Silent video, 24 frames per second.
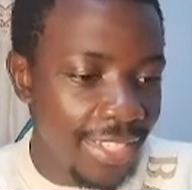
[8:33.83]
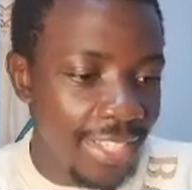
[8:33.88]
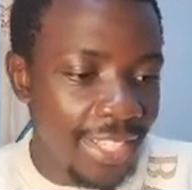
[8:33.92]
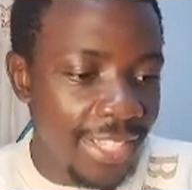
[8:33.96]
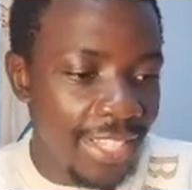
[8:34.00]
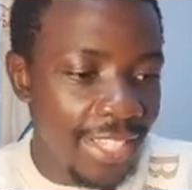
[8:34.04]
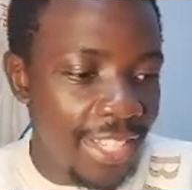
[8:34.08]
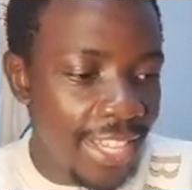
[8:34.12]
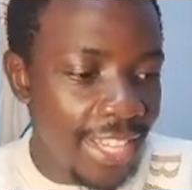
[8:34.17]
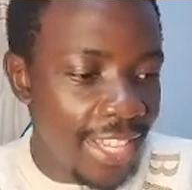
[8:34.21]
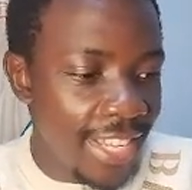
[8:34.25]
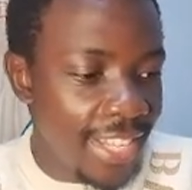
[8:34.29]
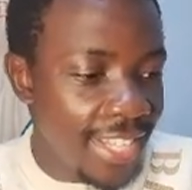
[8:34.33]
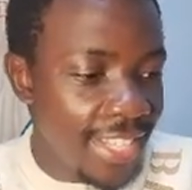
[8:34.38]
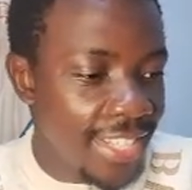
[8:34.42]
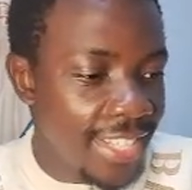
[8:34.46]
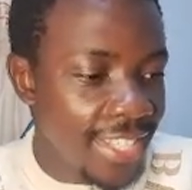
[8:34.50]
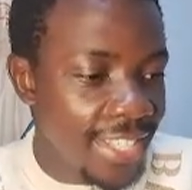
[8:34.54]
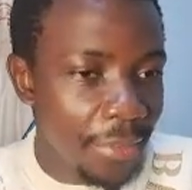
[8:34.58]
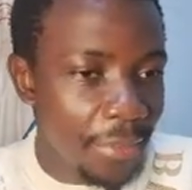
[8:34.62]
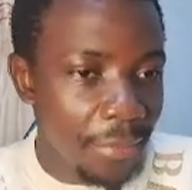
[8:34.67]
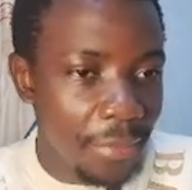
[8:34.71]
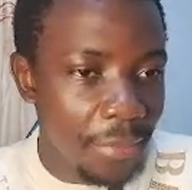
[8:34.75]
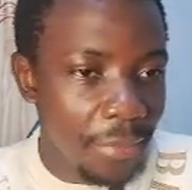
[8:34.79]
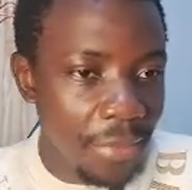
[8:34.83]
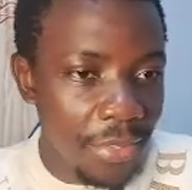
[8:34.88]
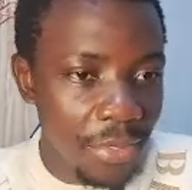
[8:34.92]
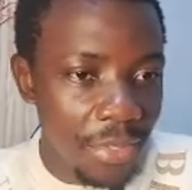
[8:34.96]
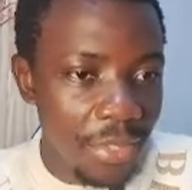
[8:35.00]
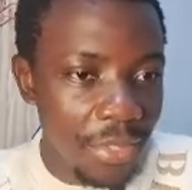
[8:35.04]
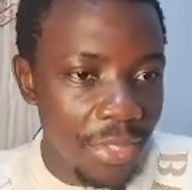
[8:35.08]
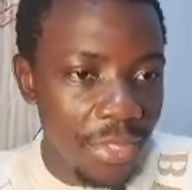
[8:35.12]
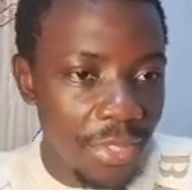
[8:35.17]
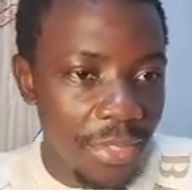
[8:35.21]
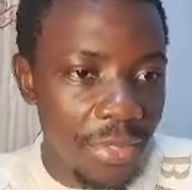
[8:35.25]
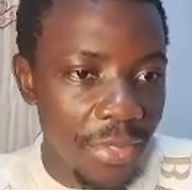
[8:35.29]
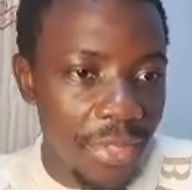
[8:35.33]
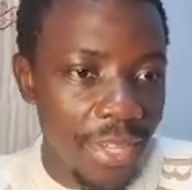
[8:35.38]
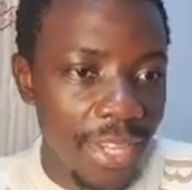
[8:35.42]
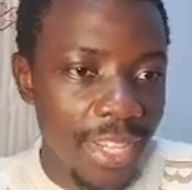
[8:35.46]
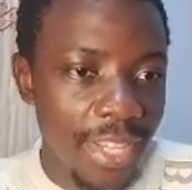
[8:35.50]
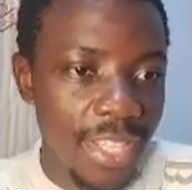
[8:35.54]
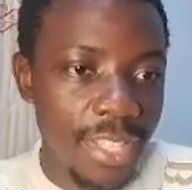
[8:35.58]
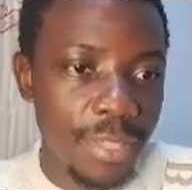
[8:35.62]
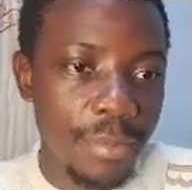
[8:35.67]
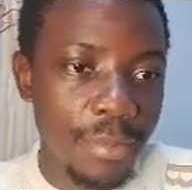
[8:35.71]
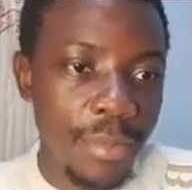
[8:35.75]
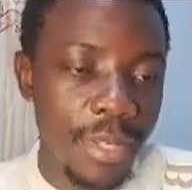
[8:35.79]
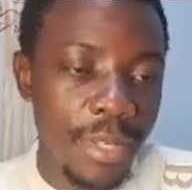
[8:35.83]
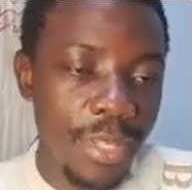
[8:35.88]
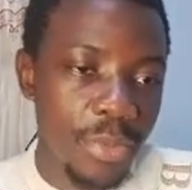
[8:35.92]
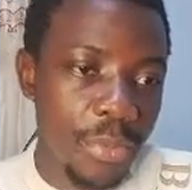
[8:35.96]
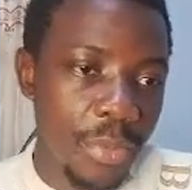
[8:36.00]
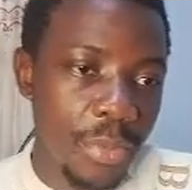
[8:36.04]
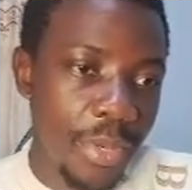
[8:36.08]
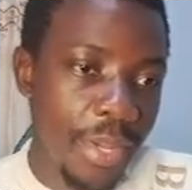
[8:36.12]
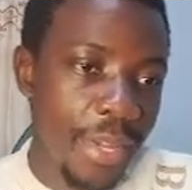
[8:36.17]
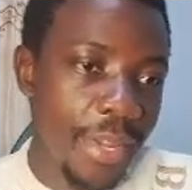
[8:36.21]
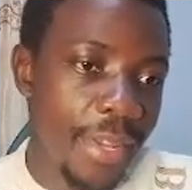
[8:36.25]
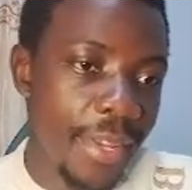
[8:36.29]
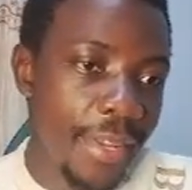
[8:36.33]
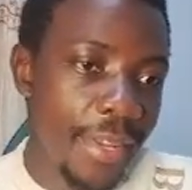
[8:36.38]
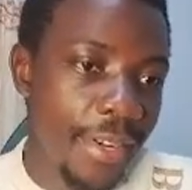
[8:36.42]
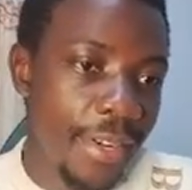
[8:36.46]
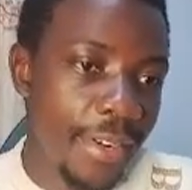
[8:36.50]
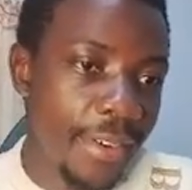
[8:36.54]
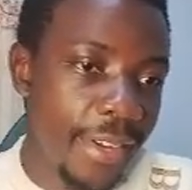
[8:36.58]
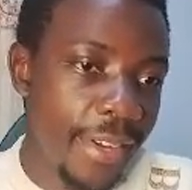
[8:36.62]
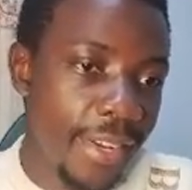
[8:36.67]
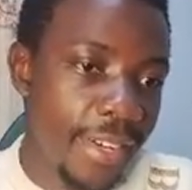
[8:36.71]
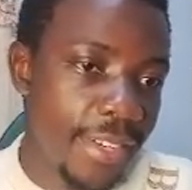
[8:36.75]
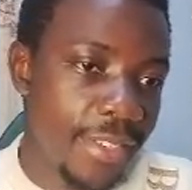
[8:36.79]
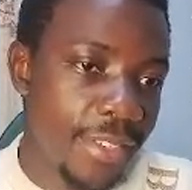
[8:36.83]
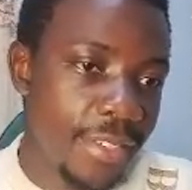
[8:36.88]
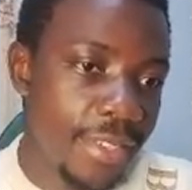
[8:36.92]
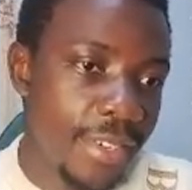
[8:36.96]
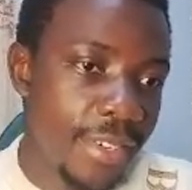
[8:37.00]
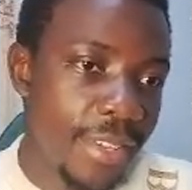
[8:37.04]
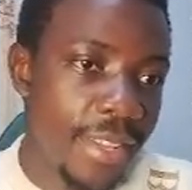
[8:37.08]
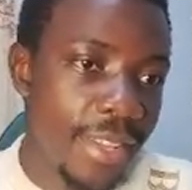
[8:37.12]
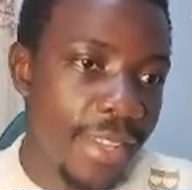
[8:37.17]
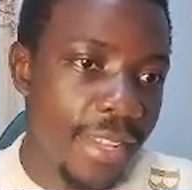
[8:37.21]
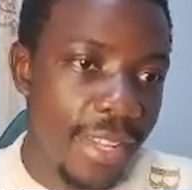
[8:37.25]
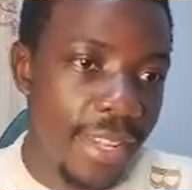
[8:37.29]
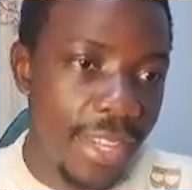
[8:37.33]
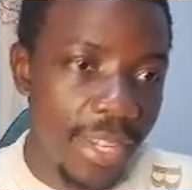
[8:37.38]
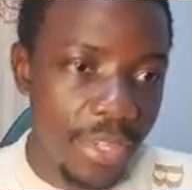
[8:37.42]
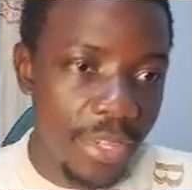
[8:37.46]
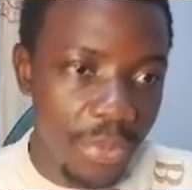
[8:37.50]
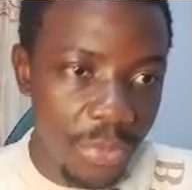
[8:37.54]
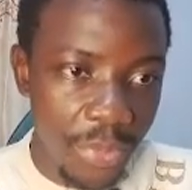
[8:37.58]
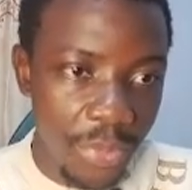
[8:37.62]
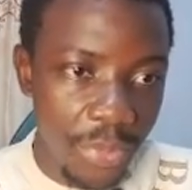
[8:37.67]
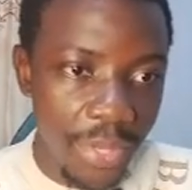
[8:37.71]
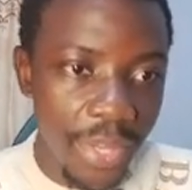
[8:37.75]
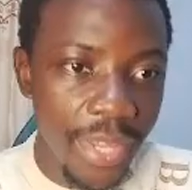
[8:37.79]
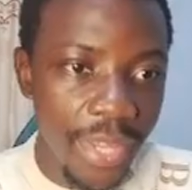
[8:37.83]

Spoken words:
Int sum is equals to x plus y, right? That way.